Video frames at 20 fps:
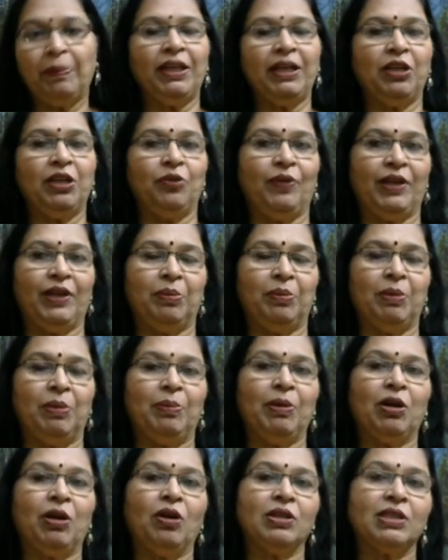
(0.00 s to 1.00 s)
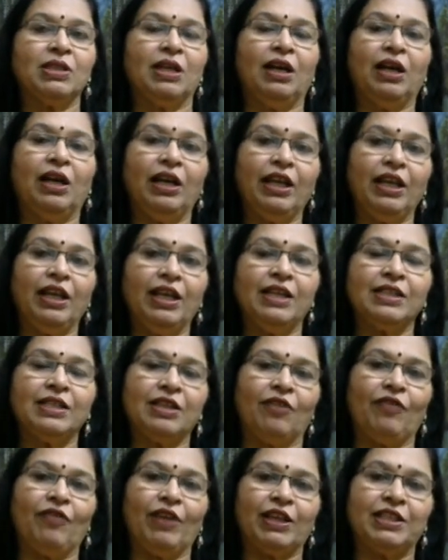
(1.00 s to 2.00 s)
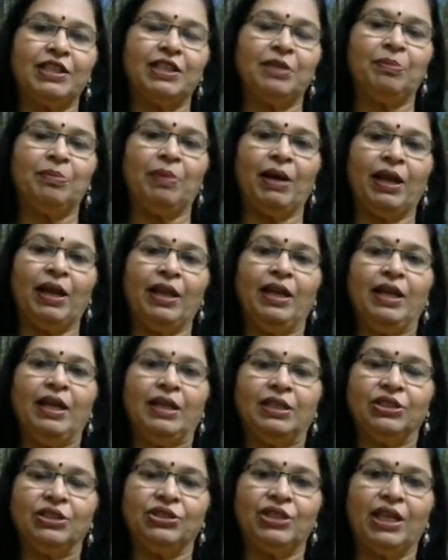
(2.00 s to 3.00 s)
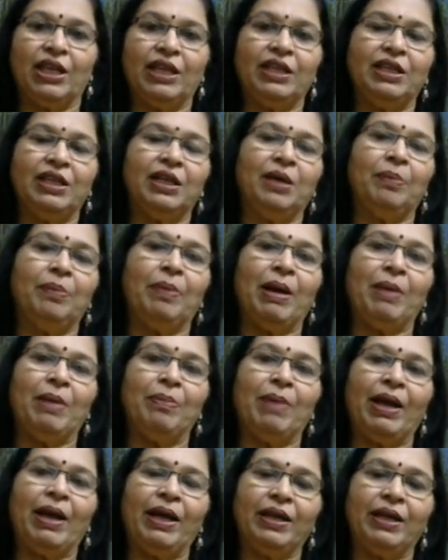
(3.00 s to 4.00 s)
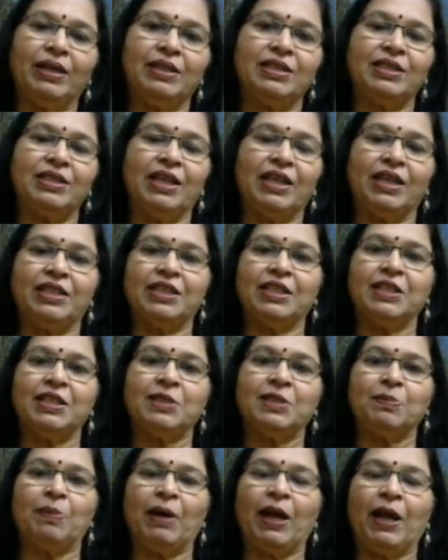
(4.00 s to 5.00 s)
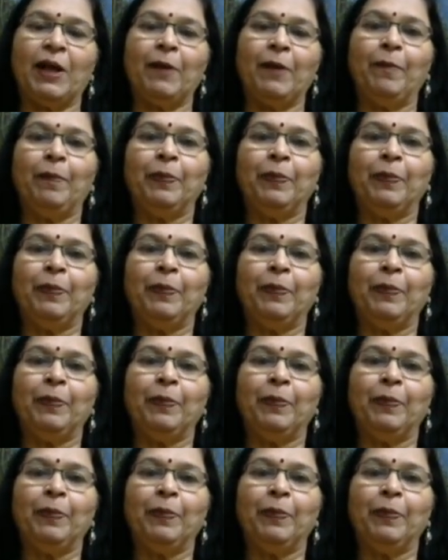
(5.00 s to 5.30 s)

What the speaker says: variable, because earning is affected by gender, by marital status, by